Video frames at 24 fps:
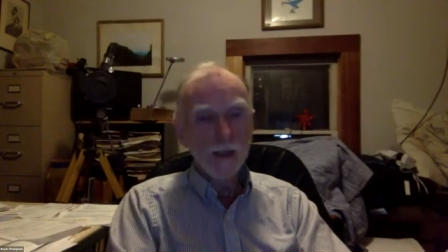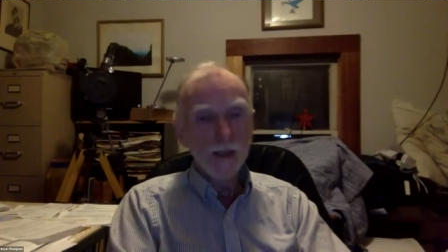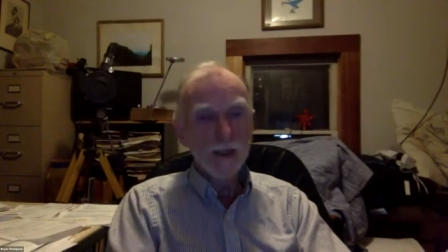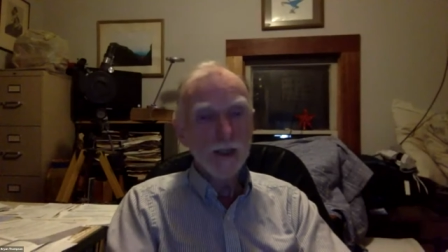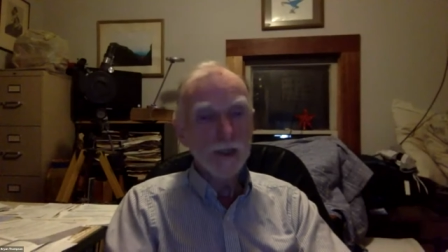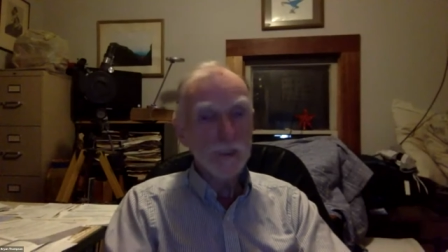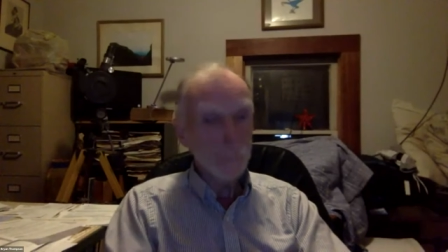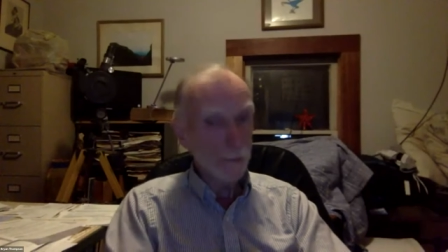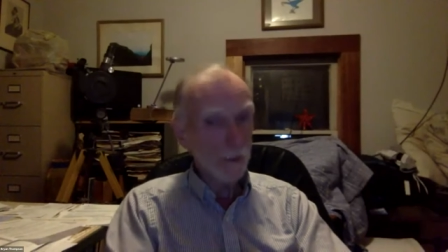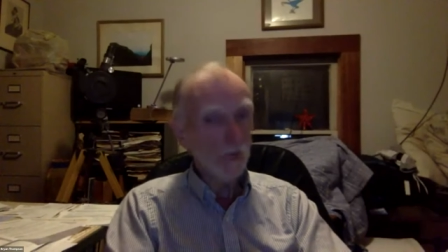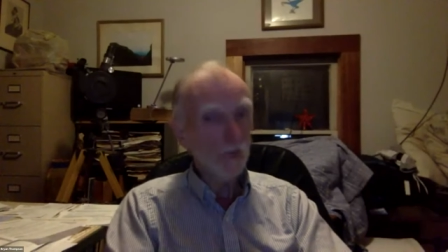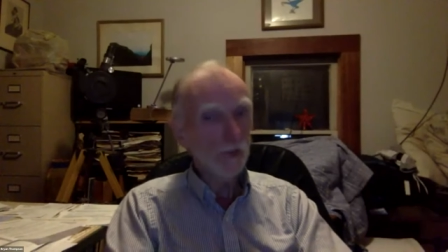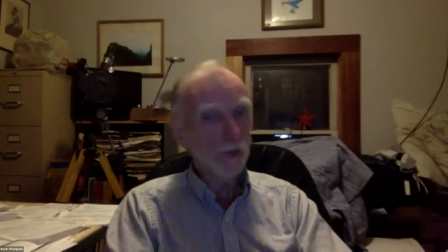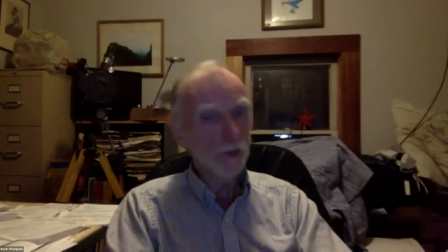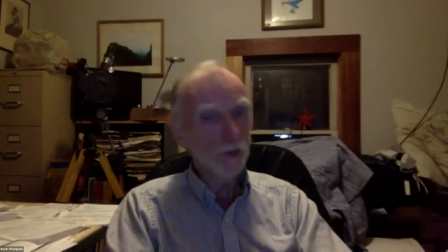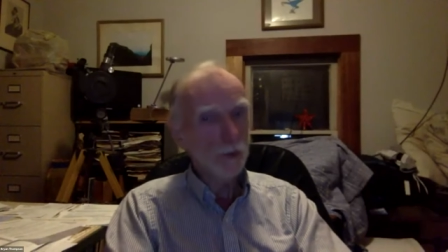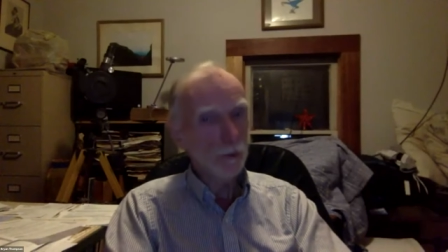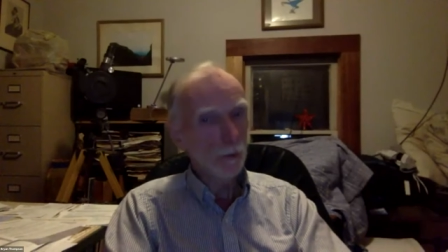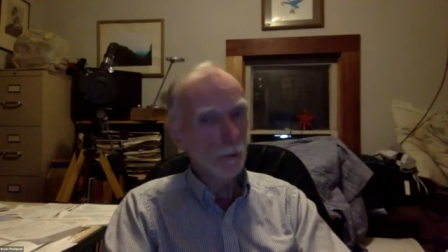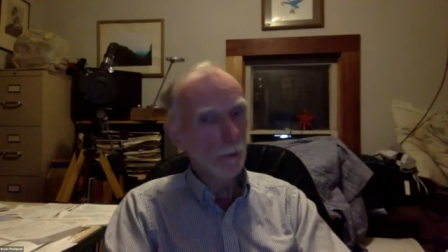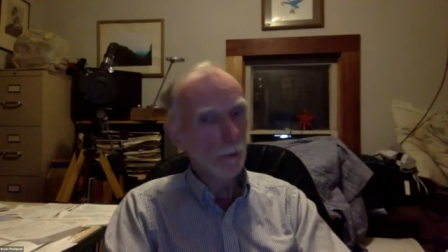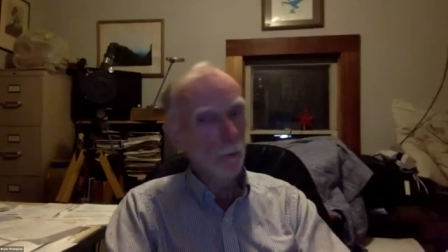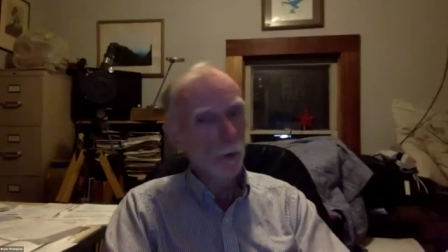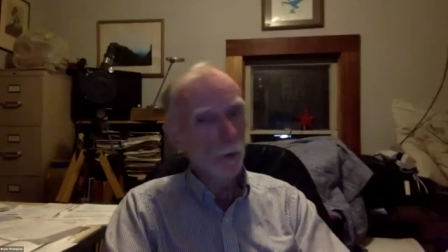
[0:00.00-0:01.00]
his
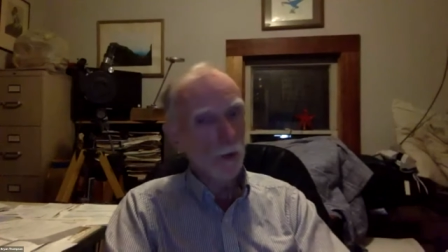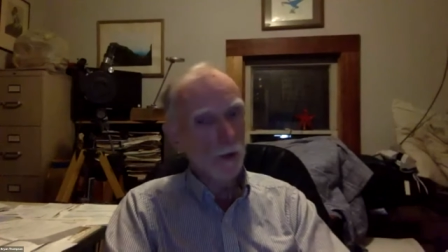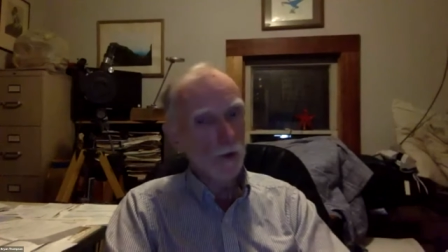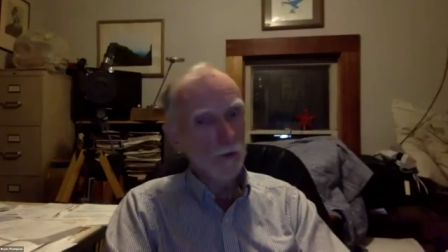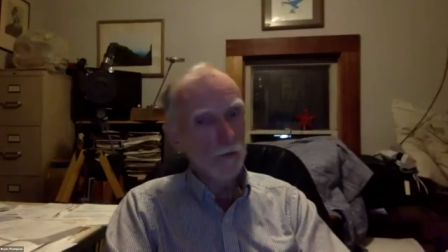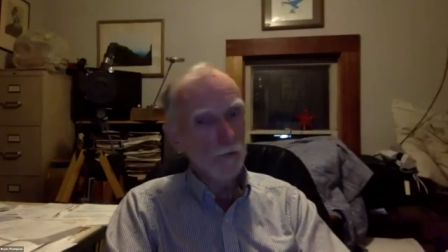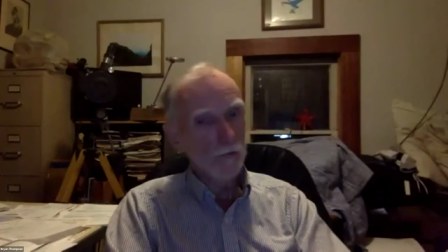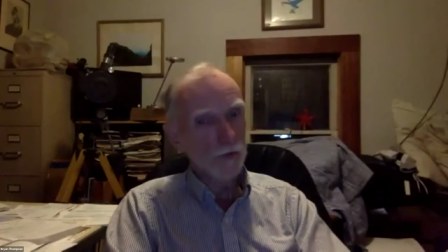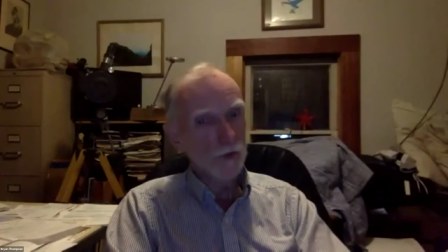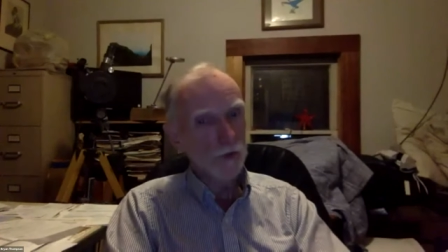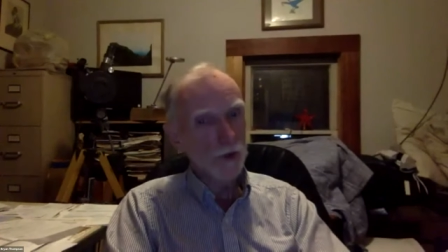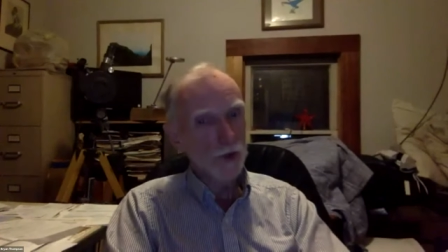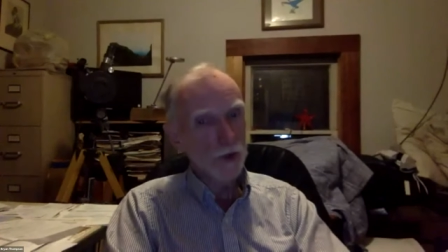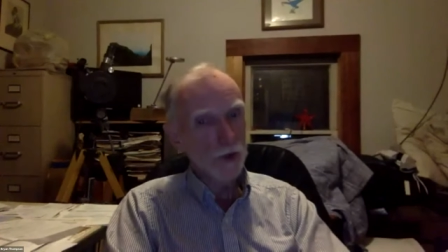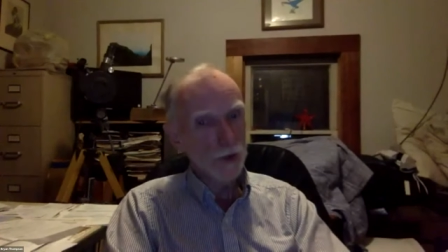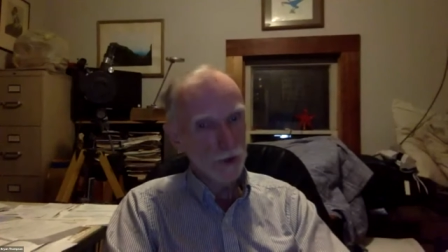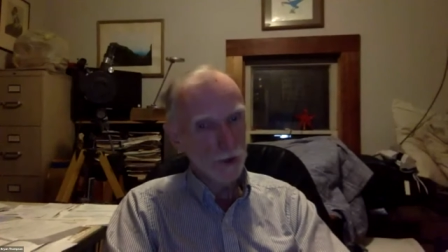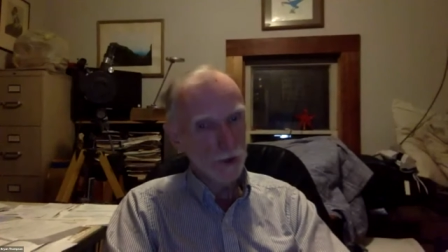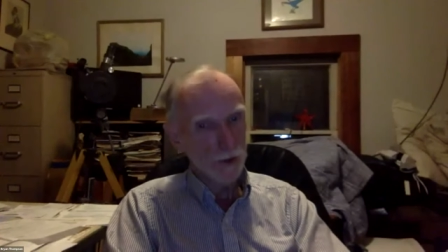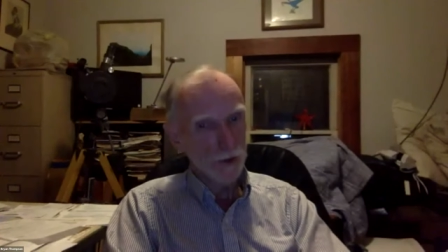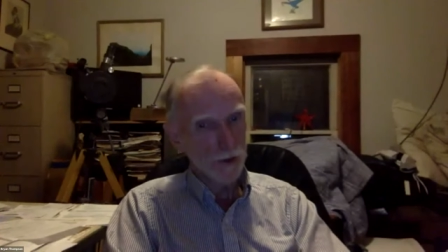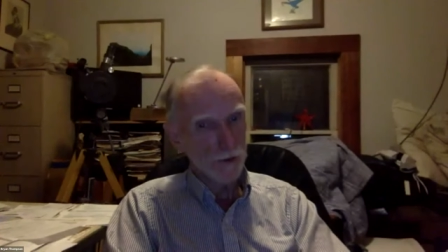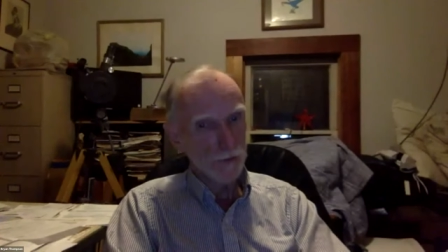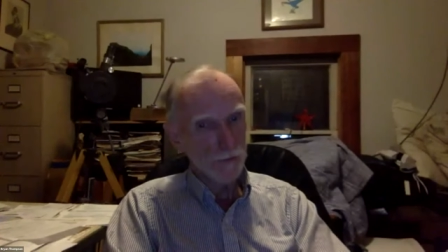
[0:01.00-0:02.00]
parents were born in
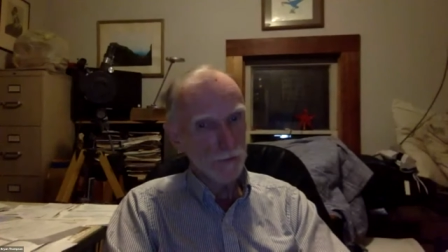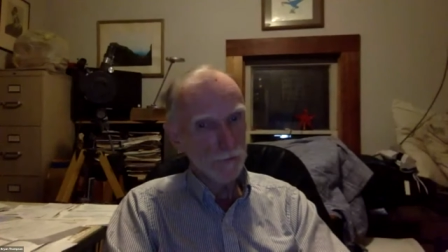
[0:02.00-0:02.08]
Virginia.